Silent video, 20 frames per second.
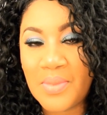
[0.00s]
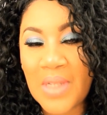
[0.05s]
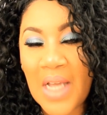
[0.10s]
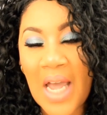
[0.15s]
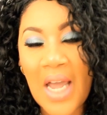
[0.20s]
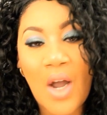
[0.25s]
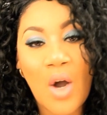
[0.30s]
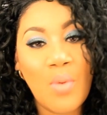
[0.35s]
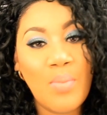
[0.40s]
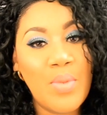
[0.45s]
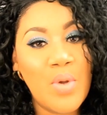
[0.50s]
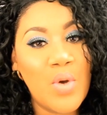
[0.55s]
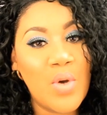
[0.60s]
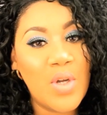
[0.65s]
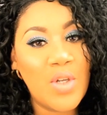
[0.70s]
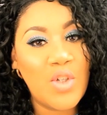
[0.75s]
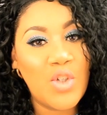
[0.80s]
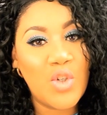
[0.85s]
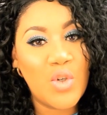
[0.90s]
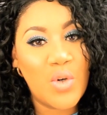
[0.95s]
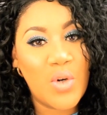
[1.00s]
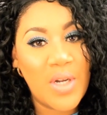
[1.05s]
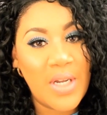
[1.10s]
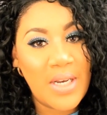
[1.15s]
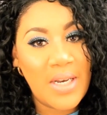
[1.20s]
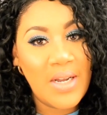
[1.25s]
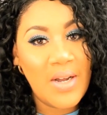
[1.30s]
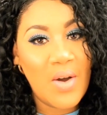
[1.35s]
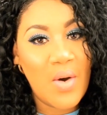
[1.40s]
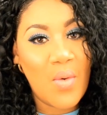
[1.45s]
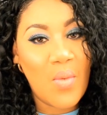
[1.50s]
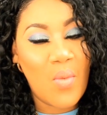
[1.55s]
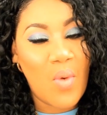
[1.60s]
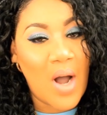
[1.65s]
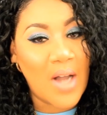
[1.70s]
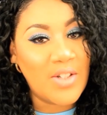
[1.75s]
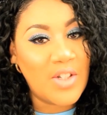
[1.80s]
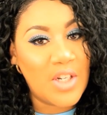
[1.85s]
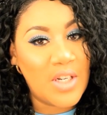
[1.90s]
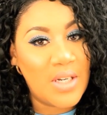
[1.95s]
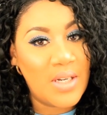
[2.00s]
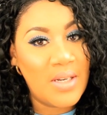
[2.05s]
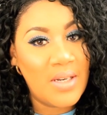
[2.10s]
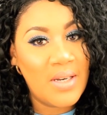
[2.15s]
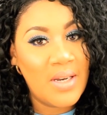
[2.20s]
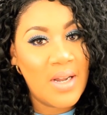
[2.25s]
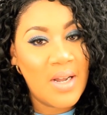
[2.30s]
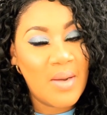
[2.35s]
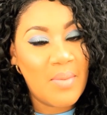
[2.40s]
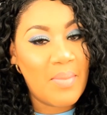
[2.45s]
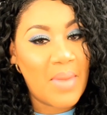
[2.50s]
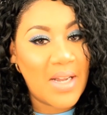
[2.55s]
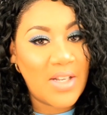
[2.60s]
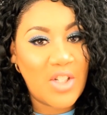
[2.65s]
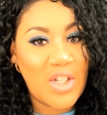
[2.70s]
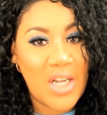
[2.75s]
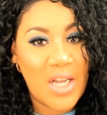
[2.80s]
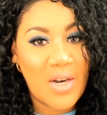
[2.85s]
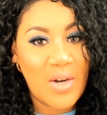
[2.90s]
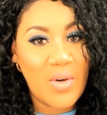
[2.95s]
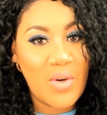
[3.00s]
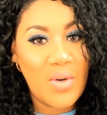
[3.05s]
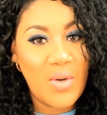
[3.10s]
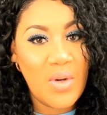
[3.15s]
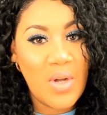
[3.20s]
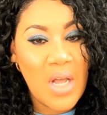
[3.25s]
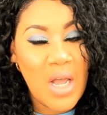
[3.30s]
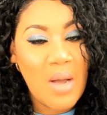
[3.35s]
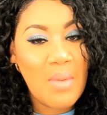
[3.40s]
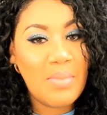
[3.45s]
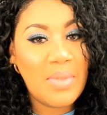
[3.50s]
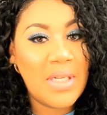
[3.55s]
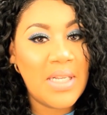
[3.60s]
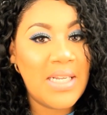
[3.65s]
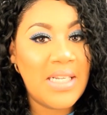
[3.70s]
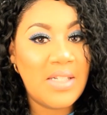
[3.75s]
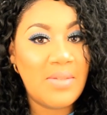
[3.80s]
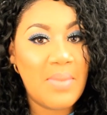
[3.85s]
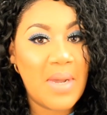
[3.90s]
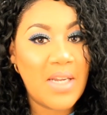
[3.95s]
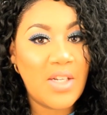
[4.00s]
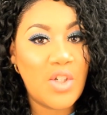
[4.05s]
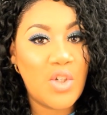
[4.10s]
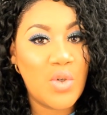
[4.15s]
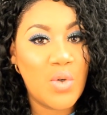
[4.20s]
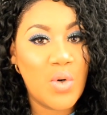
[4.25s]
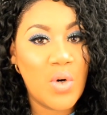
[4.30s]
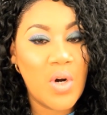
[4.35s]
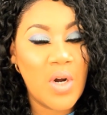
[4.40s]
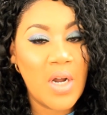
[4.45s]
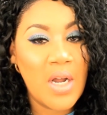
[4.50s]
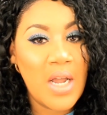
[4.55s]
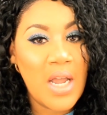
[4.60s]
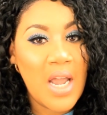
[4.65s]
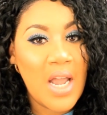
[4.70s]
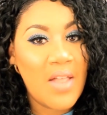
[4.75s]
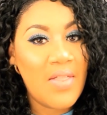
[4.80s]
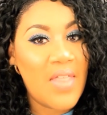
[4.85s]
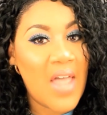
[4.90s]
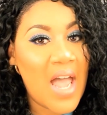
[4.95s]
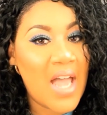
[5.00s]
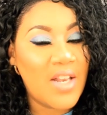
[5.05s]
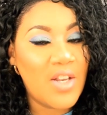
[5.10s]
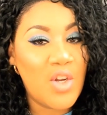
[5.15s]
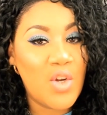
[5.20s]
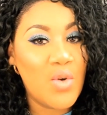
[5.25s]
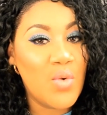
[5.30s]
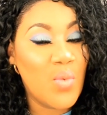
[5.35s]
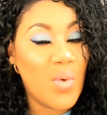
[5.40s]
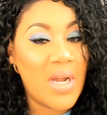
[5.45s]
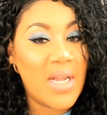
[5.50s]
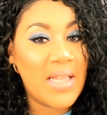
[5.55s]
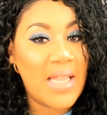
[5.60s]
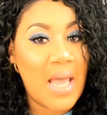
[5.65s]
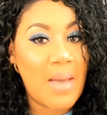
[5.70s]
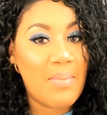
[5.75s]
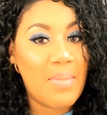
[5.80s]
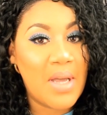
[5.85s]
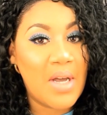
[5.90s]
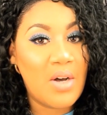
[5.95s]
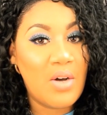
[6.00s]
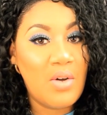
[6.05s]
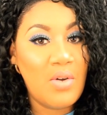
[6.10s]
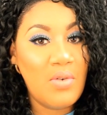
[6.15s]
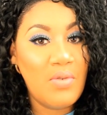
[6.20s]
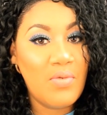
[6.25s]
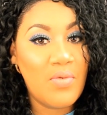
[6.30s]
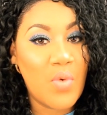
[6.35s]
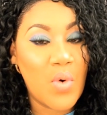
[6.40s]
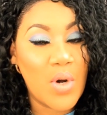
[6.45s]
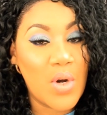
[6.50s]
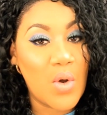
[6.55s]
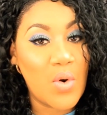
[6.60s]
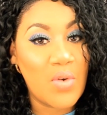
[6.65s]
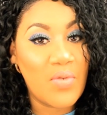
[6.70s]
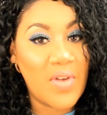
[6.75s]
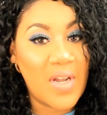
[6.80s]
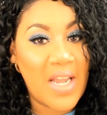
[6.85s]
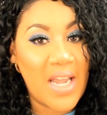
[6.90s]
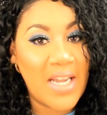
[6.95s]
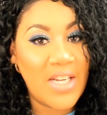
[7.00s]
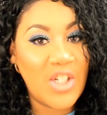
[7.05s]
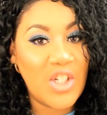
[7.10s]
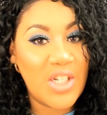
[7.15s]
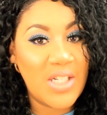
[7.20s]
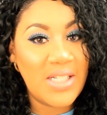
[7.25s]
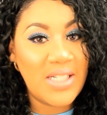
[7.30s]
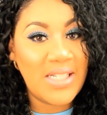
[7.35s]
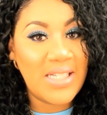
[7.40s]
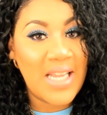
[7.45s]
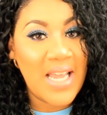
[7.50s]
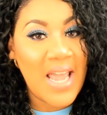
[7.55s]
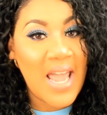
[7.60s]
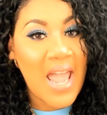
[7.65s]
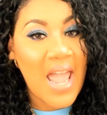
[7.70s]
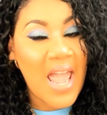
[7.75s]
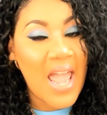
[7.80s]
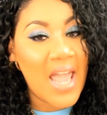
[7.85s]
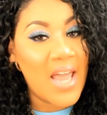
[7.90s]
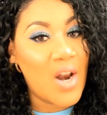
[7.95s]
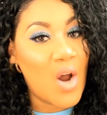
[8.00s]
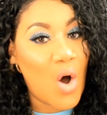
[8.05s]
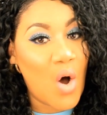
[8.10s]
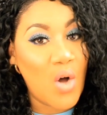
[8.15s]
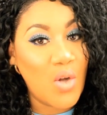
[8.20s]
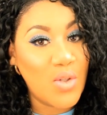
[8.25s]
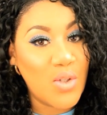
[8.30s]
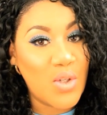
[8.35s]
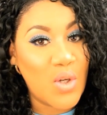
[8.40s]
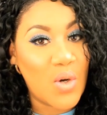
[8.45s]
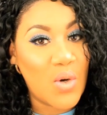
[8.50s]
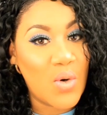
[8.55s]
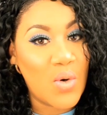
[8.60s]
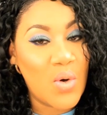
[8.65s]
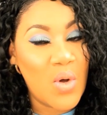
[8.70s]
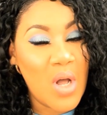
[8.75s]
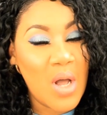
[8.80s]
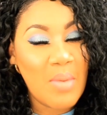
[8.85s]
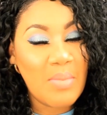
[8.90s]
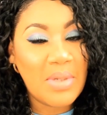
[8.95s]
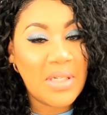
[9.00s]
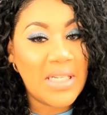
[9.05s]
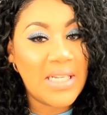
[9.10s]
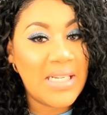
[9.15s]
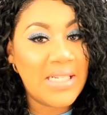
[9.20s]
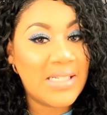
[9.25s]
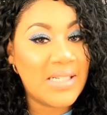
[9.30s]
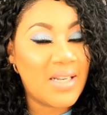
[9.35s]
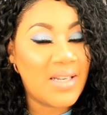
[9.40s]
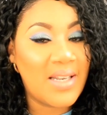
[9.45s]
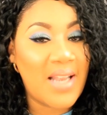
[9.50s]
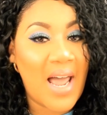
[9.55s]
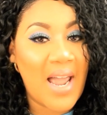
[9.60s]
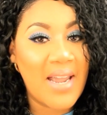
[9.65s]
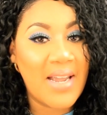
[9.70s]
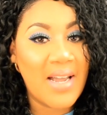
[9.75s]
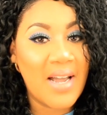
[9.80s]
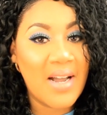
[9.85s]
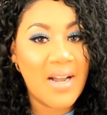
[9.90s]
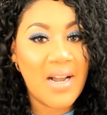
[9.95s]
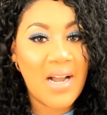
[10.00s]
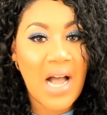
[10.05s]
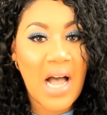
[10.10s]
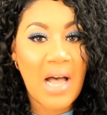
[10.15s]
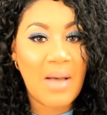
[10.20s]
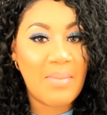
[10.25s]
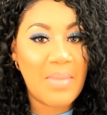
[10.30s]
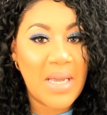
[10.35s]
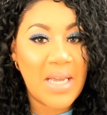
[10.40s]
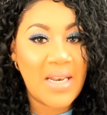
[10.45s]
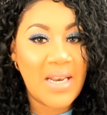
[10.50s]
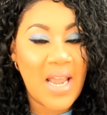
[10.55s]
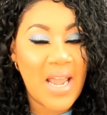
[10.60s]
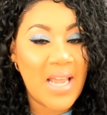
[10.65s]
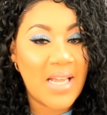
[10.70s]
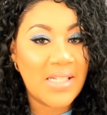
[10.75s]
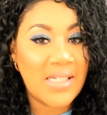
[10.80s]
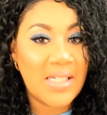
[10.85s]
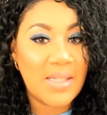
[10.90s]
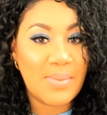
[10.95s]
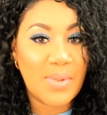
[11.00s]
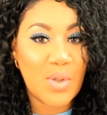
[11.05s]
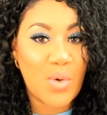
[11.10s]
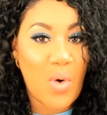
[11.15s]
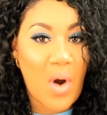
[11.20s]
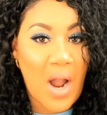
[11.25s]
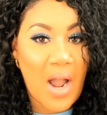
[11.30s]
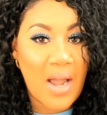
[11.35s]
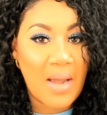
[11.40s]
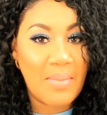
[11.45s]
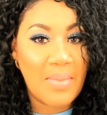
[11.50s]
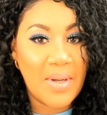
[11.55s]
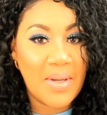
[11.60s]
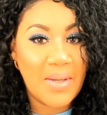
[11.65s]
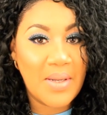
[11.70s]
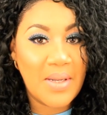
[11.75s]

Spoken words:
I hope you enjoyed watching my channel. Please make sure that you ring that bell for notifications, and also please like, comment, and subscribe.